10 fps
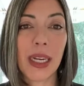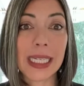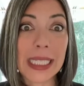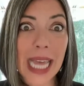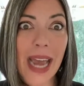my
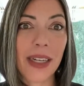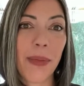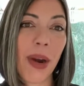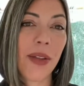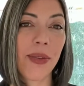
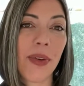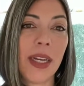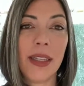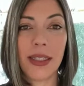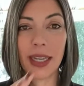exact breath
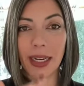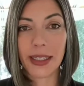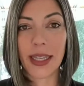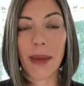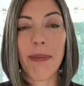rate that
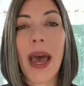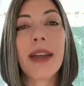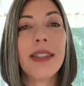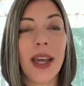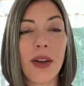takes that back